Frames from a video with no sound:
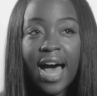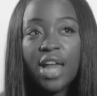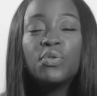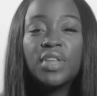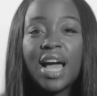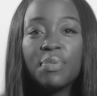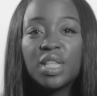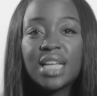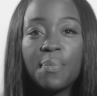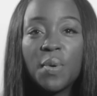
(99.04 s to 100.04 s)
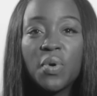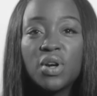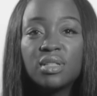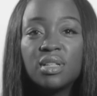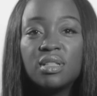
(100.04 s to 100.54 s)
I don't think I'm the type of
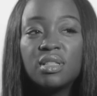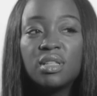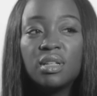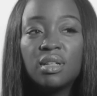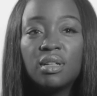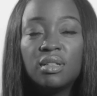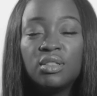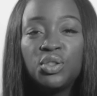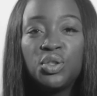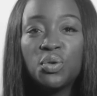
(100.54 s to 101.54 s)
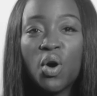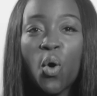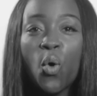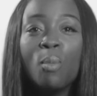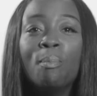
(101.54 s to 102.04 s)
person to do a
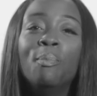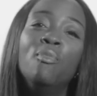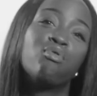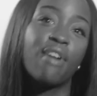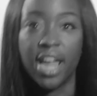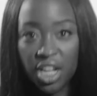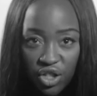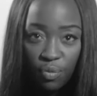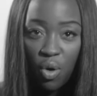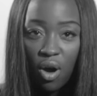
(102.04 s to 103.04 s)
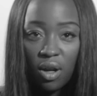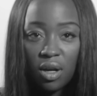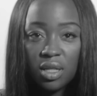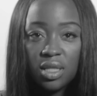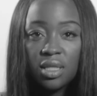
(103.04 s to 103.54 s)
whole range of
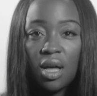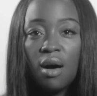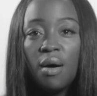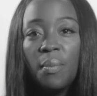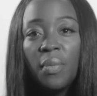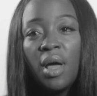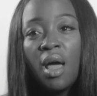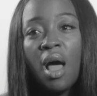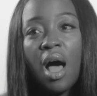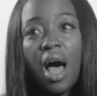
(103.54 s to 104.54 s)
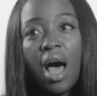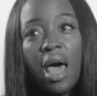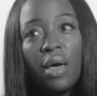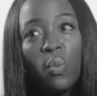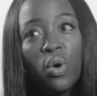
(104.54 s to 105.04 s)
products.
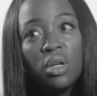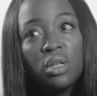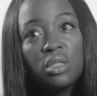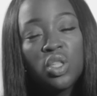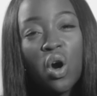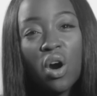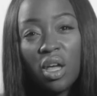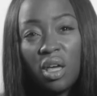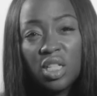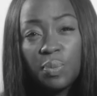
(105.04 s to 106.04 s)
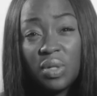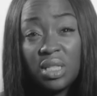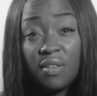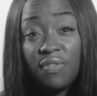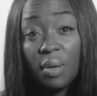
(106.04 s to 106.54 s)
I want to target
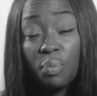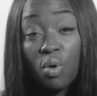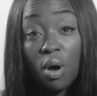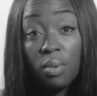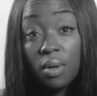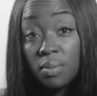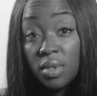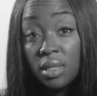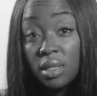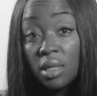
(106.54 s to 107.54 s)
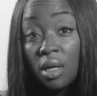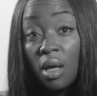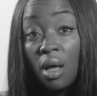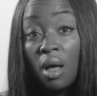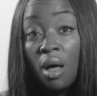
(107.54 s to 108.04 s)
specific problems.
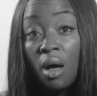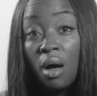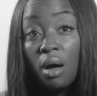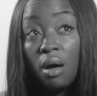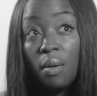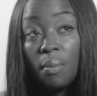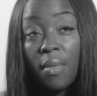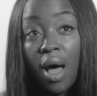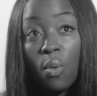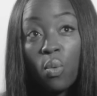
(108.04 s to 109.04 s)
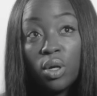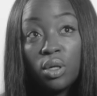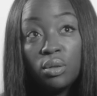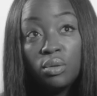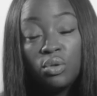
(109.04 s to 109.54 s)
I want
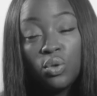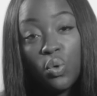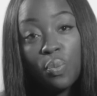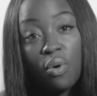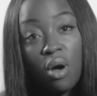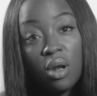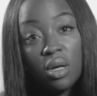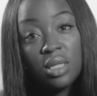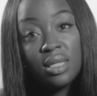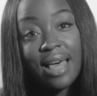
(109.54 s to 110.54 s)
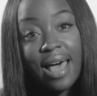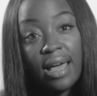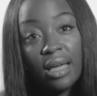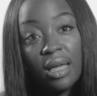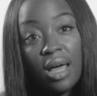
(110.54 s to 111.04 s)
to do products
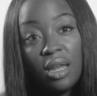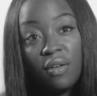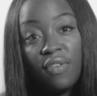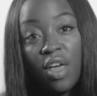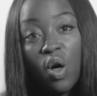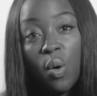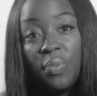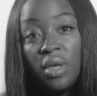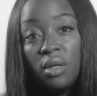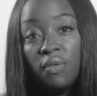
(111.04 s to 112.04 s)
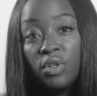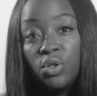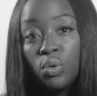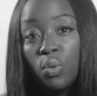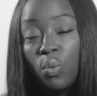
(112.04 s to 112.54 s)
that kind of help the
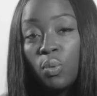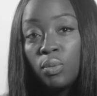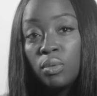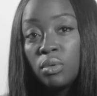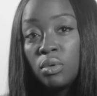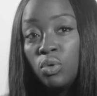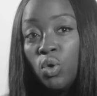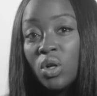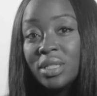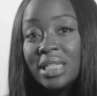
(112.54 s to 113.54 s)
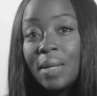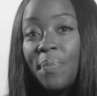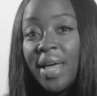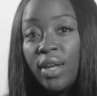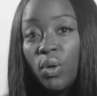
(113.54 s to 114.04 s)
individual not to
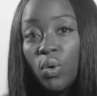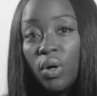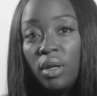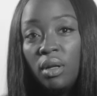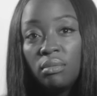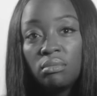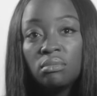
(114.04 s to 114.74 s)
depend on